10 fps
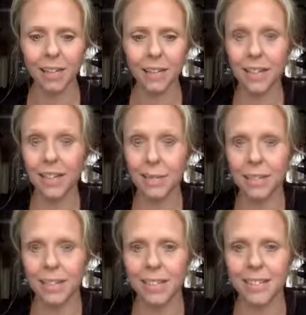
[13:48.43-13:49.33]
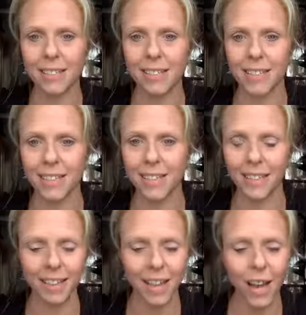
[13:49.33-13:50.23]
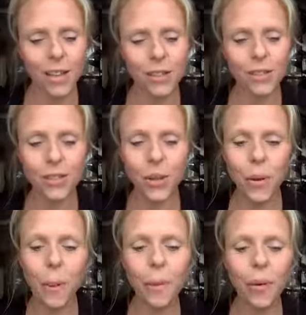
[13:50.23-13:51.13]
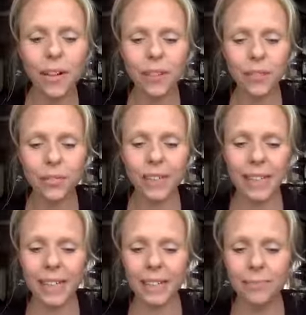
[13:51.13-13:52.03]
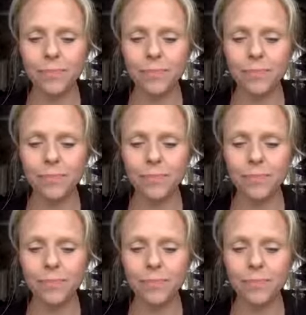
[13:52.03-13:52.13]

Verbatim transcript: and that keeps things exciting. So, point three